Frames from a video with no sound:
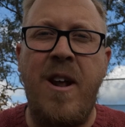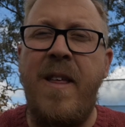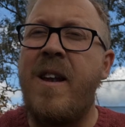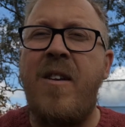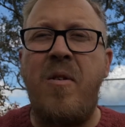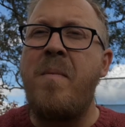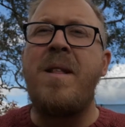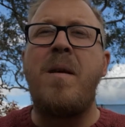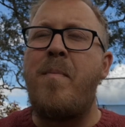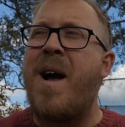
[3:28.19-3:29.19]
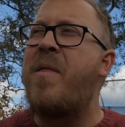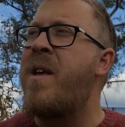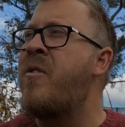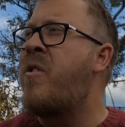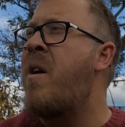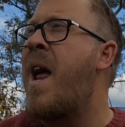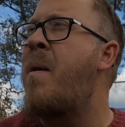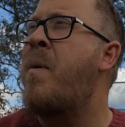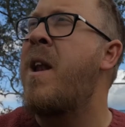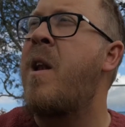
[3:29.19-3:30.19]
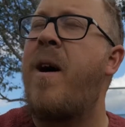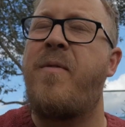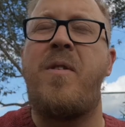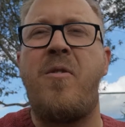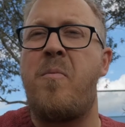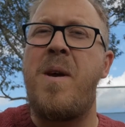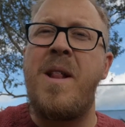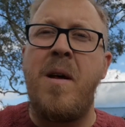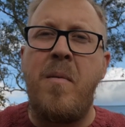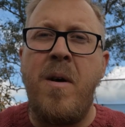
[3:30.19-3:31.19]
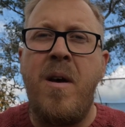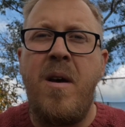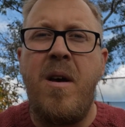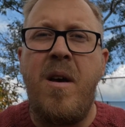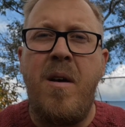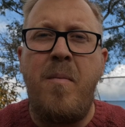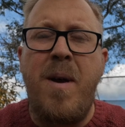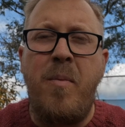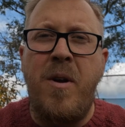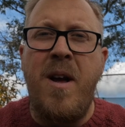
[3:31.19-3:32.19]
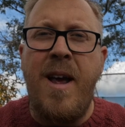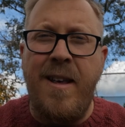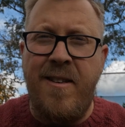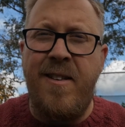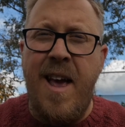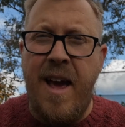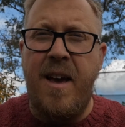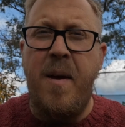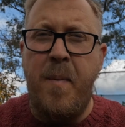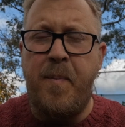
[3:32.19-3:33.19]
Now, that doesn't mean that bad things don't happen in life. It doesn't mean that people don't get sick.